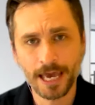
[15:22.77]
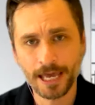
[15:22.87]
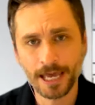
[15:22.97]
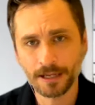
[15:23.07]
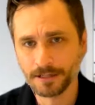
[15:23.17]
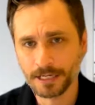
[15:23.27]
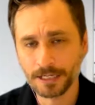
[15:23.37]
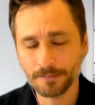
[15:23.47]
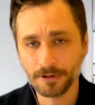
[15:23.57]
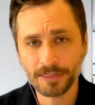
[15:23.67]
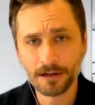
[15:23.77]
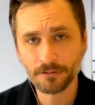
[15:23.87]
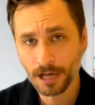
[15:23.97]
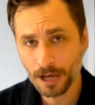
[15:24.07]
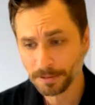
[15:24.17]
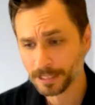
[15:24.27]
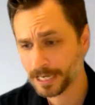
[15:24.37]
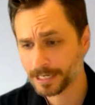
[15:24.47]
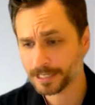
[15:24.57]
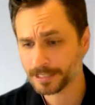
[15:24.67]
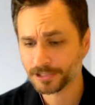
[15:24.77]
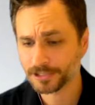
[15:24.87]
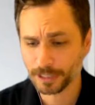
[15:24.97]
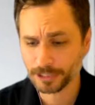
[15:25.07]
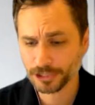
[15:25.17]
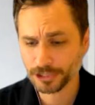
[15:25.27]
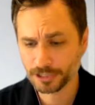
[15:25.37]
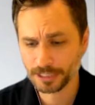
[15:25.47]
and without complicating it too much.